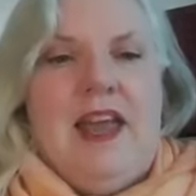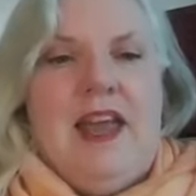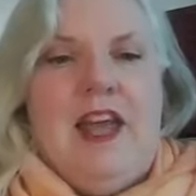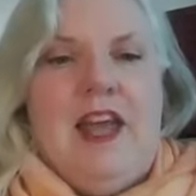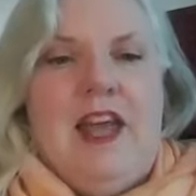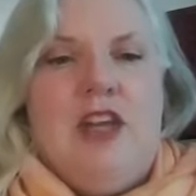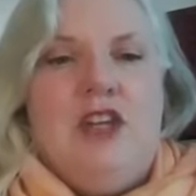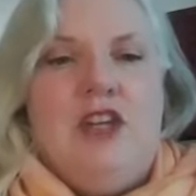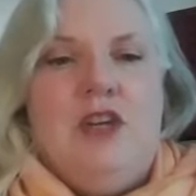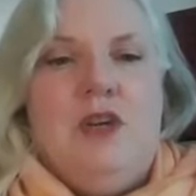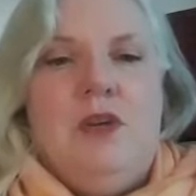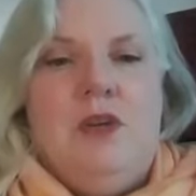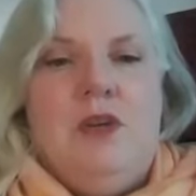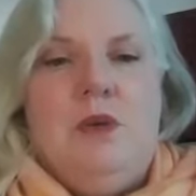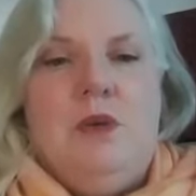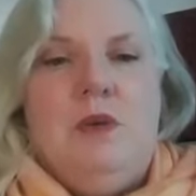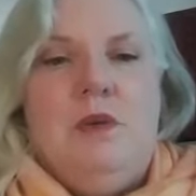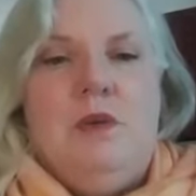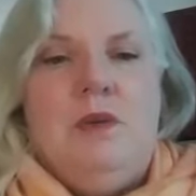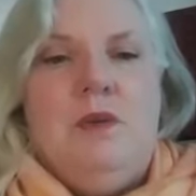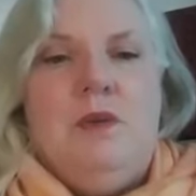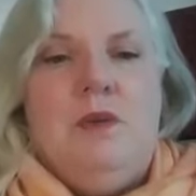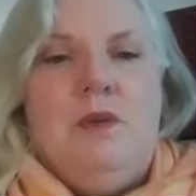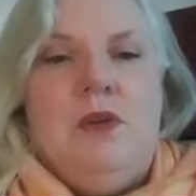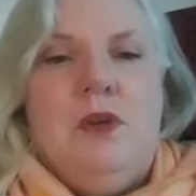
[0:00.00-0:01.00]
And you
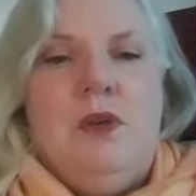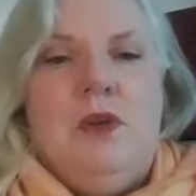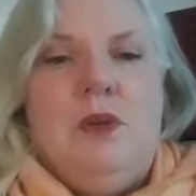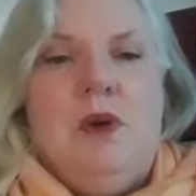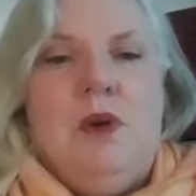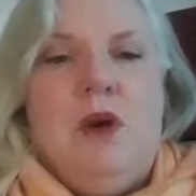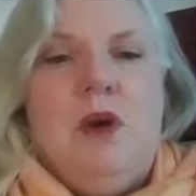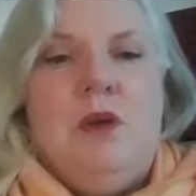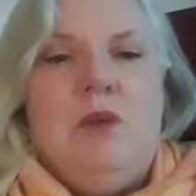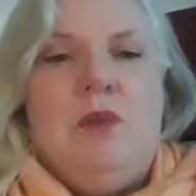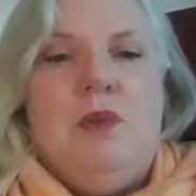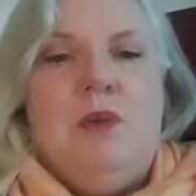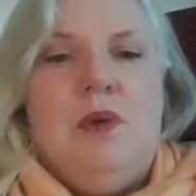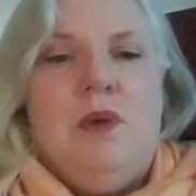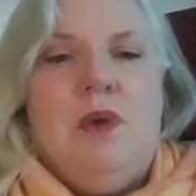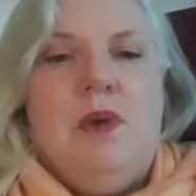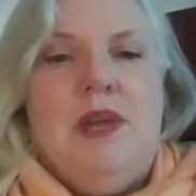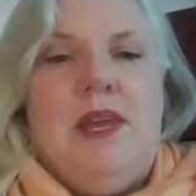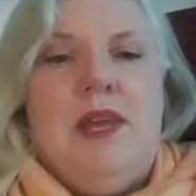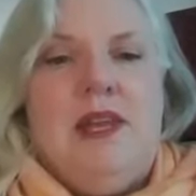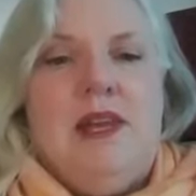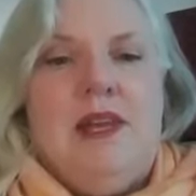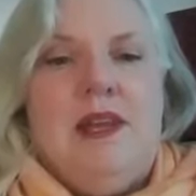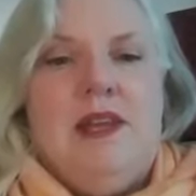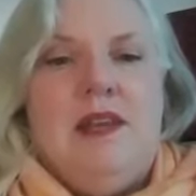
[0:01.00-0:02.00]
are
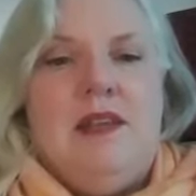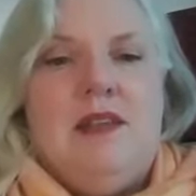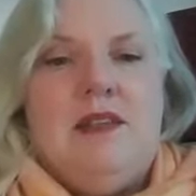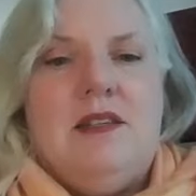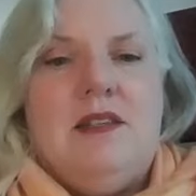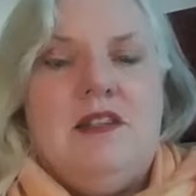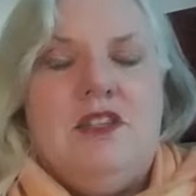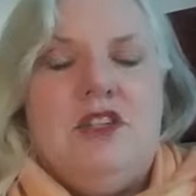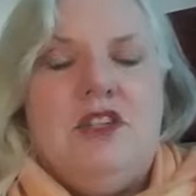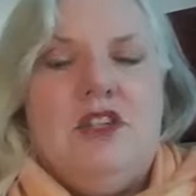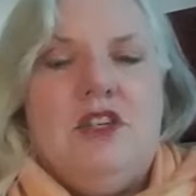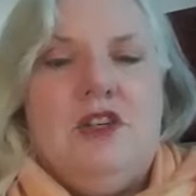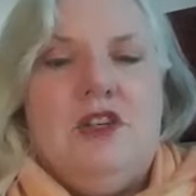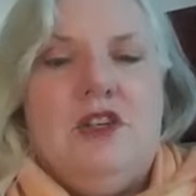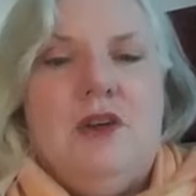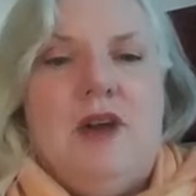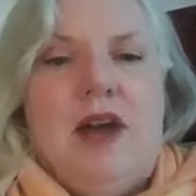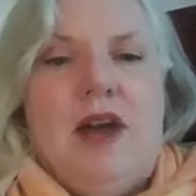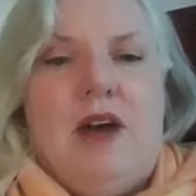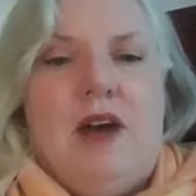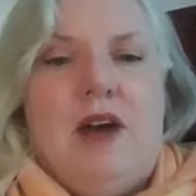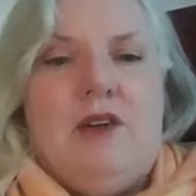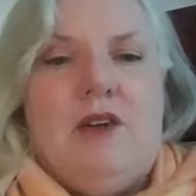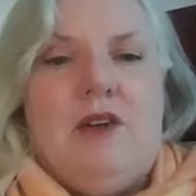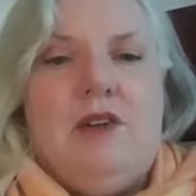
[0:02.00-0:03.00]
bringing it to your
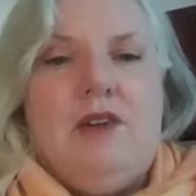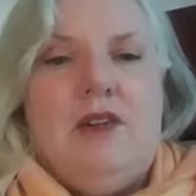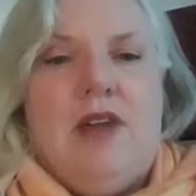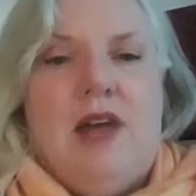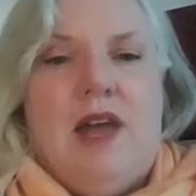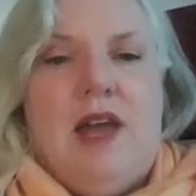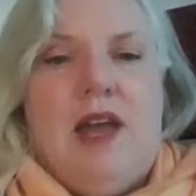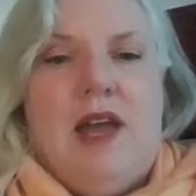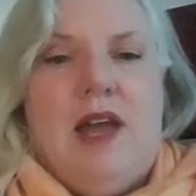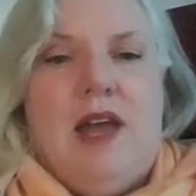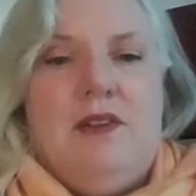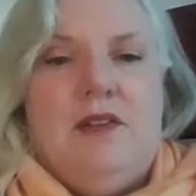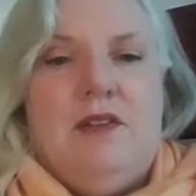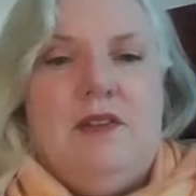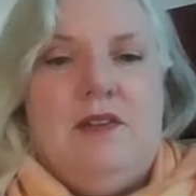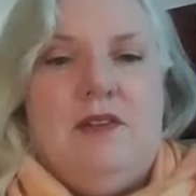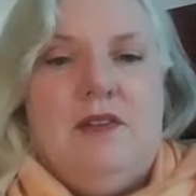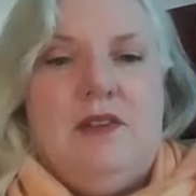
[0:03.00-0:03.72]
outer life